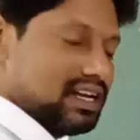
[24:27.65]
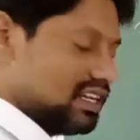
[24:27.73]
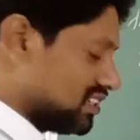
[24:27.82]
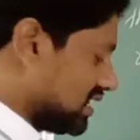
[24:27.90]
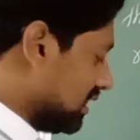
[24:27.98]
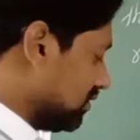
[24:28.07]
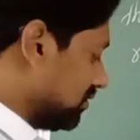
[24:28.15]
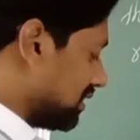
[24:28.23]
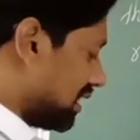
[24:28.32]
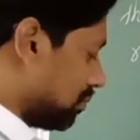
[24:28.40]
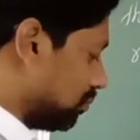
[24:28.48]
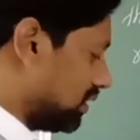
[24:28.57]

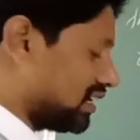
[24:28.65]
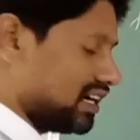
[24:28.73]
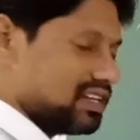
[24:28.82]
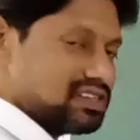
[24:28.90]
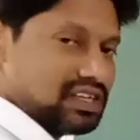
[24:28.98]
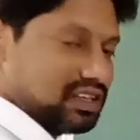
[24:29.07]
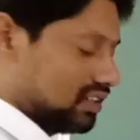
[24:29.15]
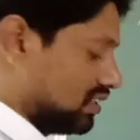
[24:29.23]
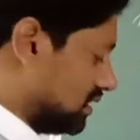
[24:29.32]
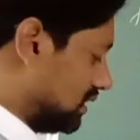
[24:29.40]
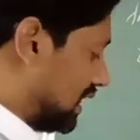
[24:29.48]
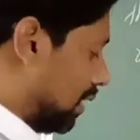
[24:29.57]
self-replicating,
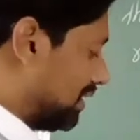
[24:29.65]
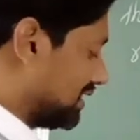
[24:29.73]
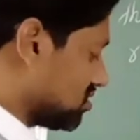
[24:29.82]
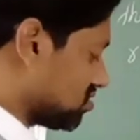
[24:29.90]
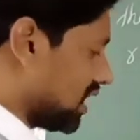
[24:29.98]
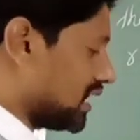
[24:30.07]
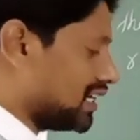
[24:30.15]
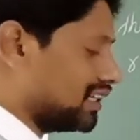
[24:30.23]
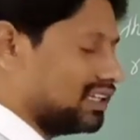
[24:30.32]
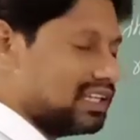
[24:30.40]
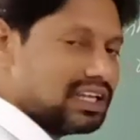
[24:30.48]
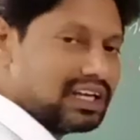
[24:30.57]

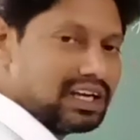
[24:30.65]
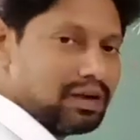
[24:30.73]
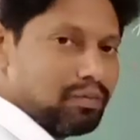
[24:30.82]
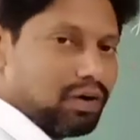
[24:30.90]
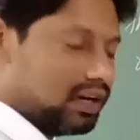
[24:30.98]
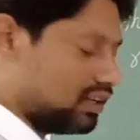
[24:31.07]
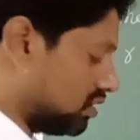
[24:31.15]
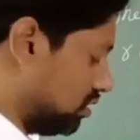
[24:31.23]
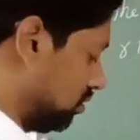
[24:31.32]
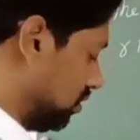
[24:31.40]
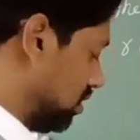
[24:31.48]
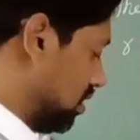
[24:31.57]
double-stranded DNA molecule